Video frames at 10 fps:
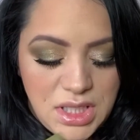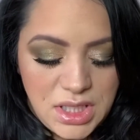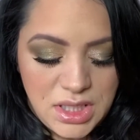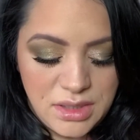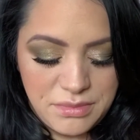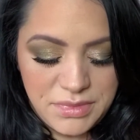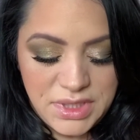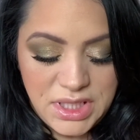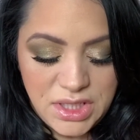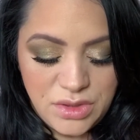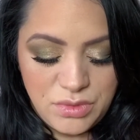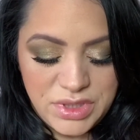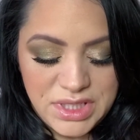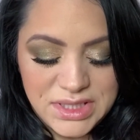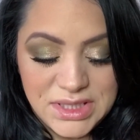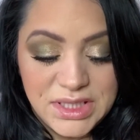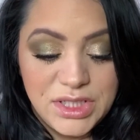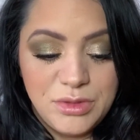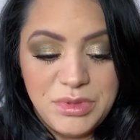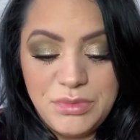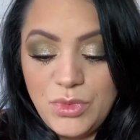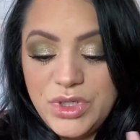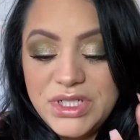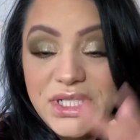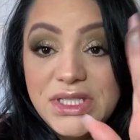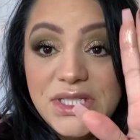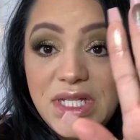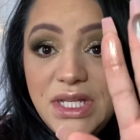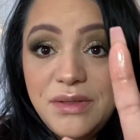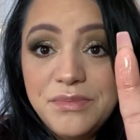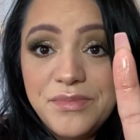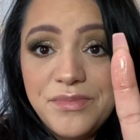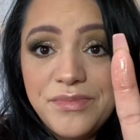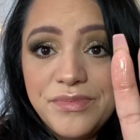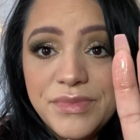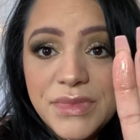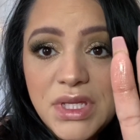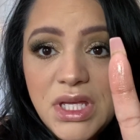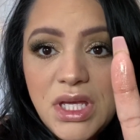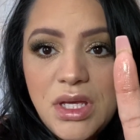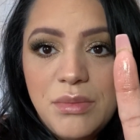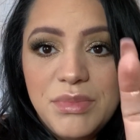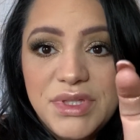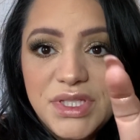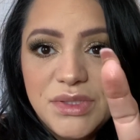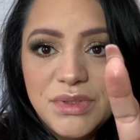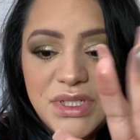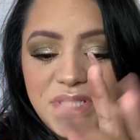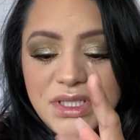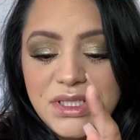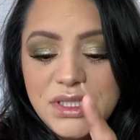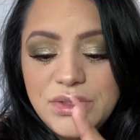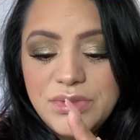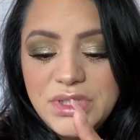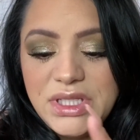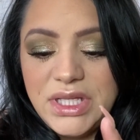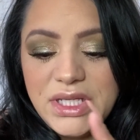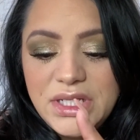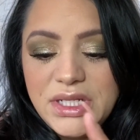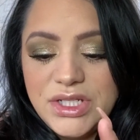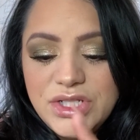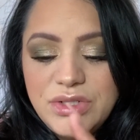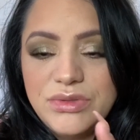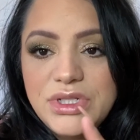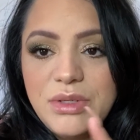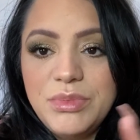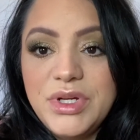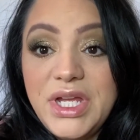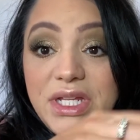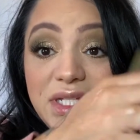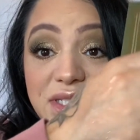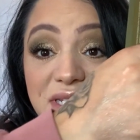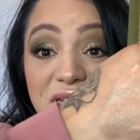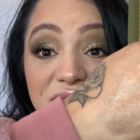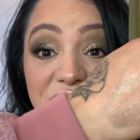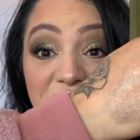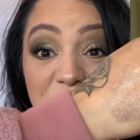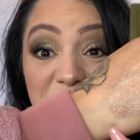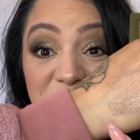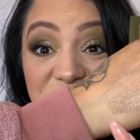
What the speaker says: The other one has a little bit more intensity, but this one is literally like an eyeshadow topper, and it's not even that much